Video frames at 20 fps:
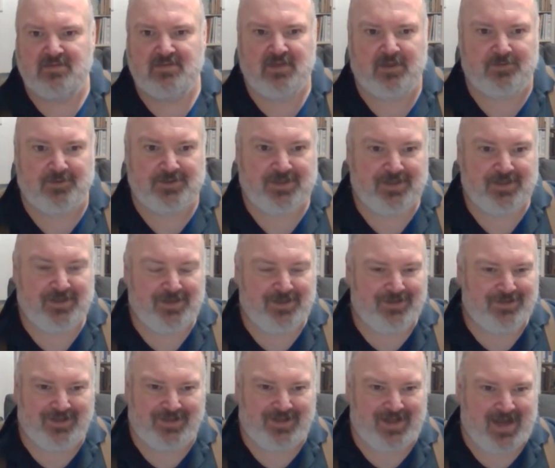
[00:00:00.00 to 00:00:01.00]
In other words,
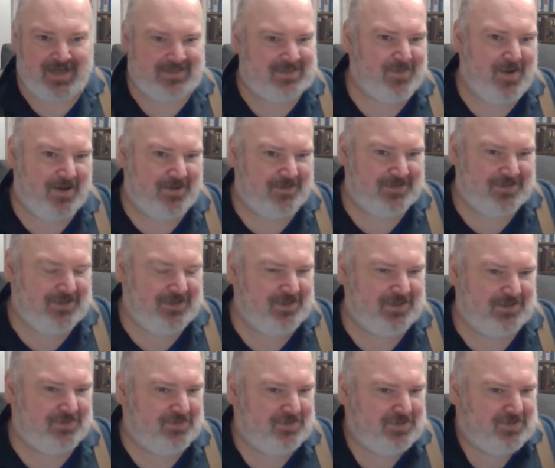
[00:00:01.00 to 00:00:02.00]
the last democracy
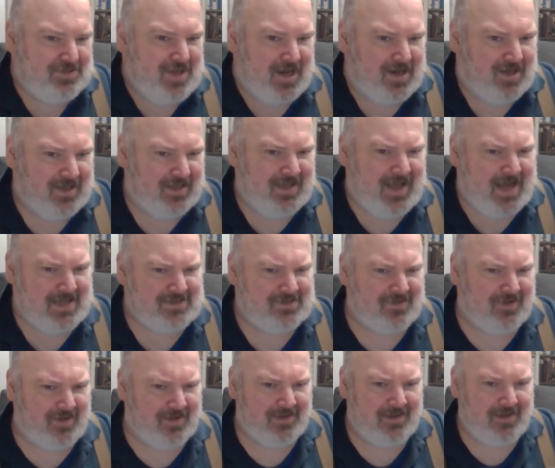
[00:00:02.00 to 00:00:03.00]
just is not going to last
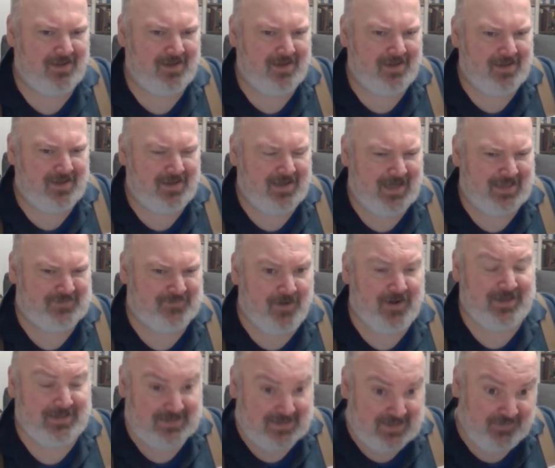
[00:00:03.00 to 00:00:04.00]
long. It's
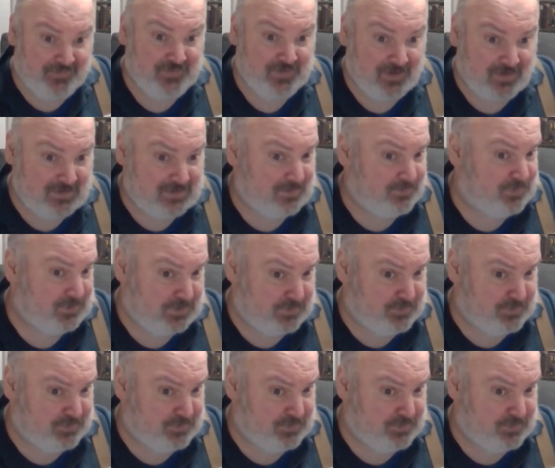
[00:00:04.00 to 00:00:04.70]
very difficult to.